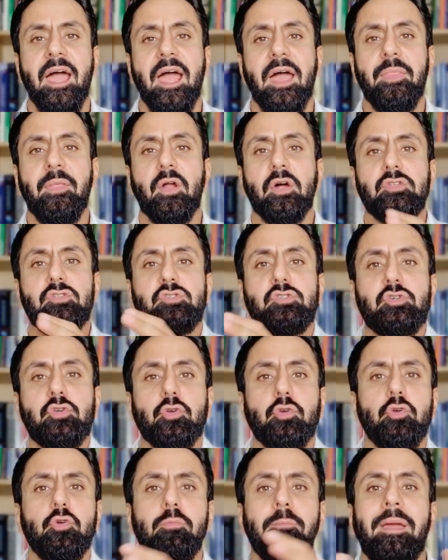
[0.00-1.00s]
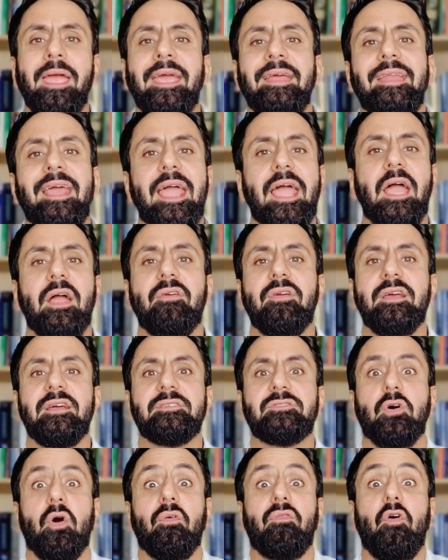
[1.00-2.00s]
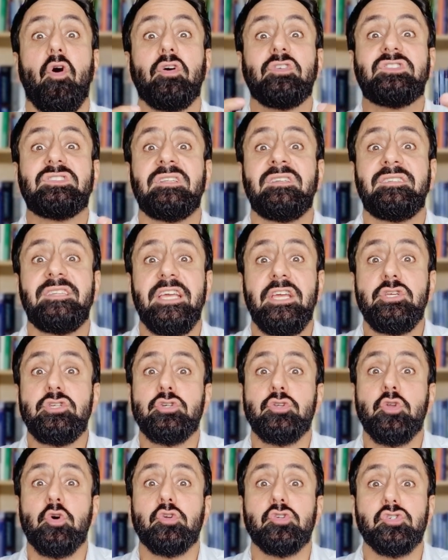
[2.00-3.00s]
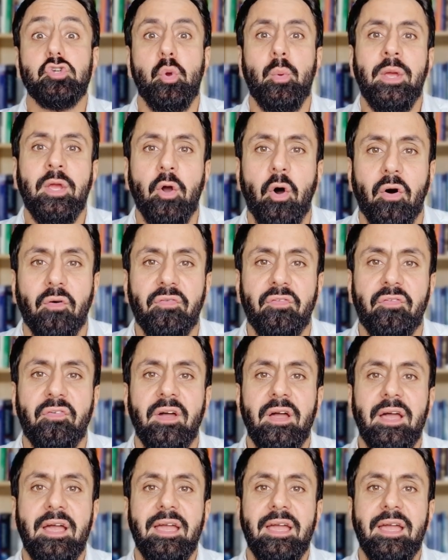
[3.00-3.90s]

And there are two main areas of ostentation or showing off